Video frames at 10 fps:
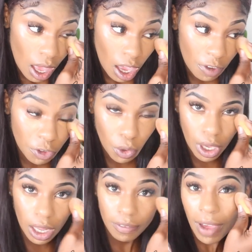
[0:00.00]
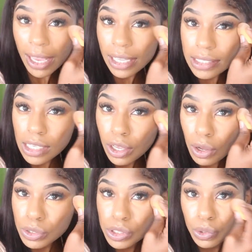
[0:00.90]
if you get invited to
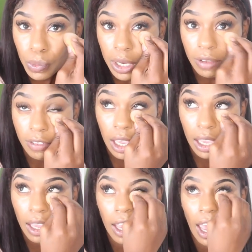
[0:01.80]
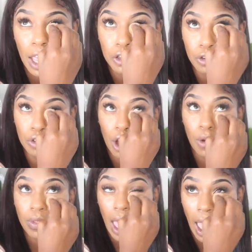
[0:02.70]
go to an event and you
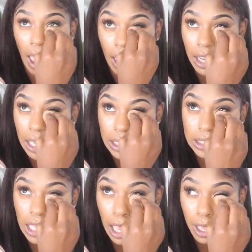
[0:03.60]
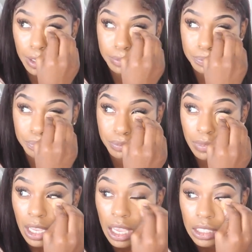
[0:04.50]
know that, let's say,
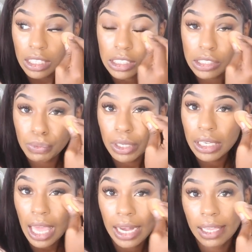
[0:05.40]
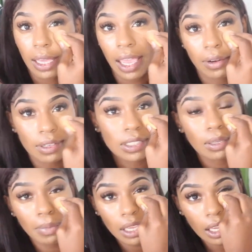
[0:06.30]
this is really not a good area
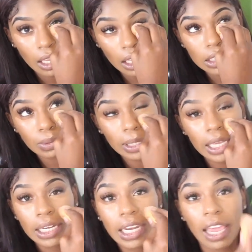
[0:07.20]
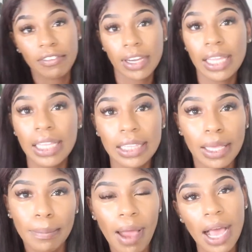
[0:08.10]
to be in. It's really never
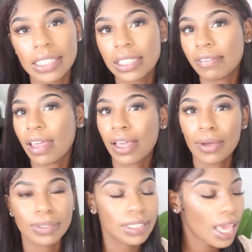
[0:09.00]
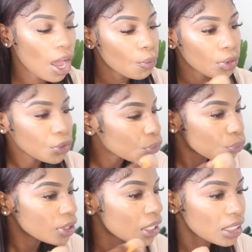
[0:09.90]
anything positive that goes down
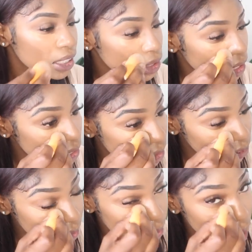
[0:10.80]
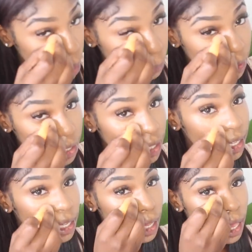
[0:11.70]
when these events happen.
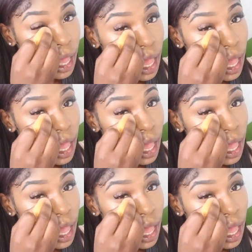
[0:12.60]
And